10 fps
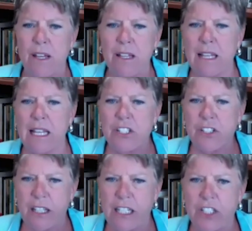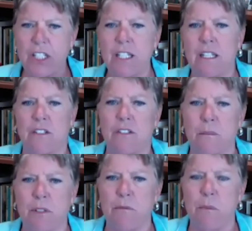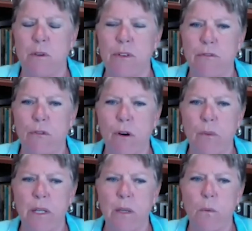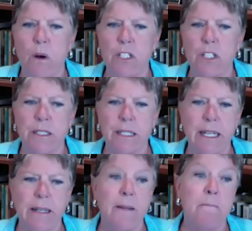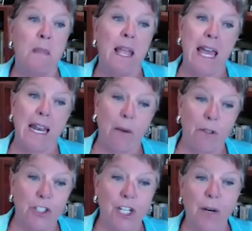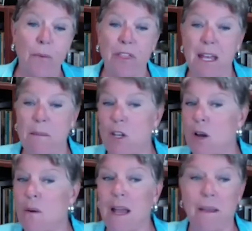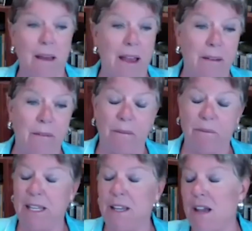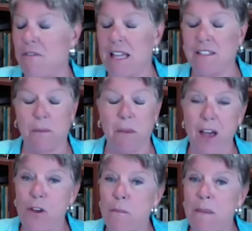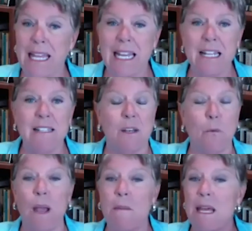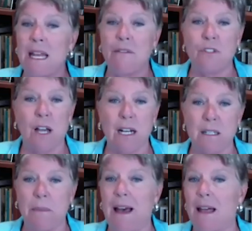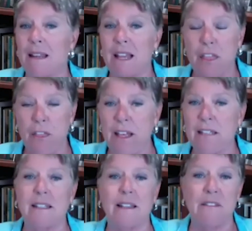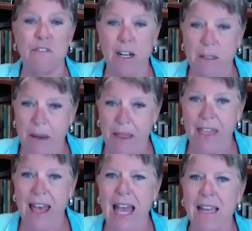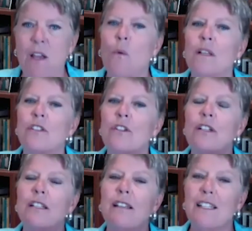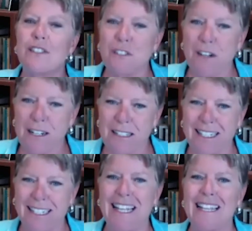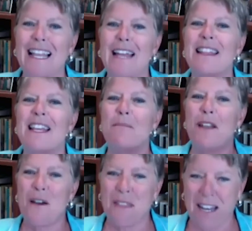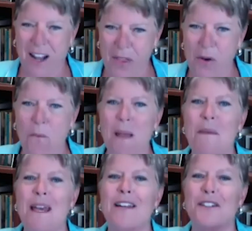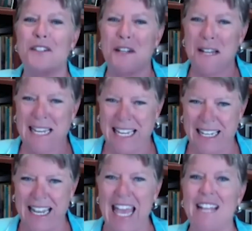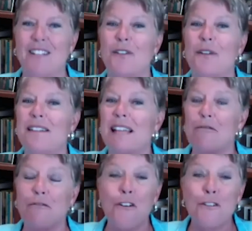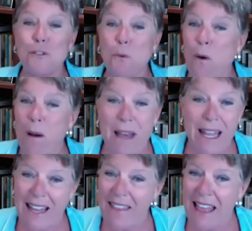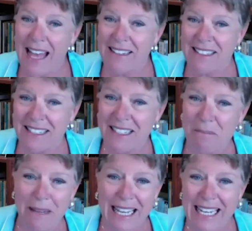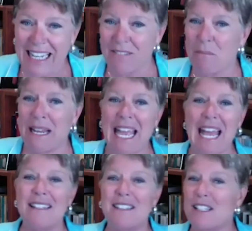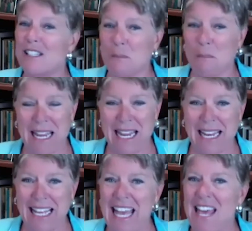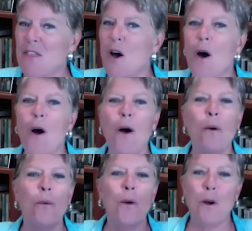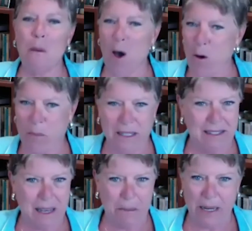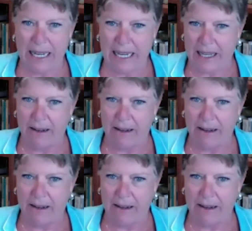legislation, in terms of moving forward in Washington. And I will share with them, you know, I, I you know, I've had some other meetings and women have talked about this and they've talked about that. Well, as soon as I start to let them know that other women are talking, and as soon as that first woman in that mm-hmm. meeting begins to speak, the whole room opens up again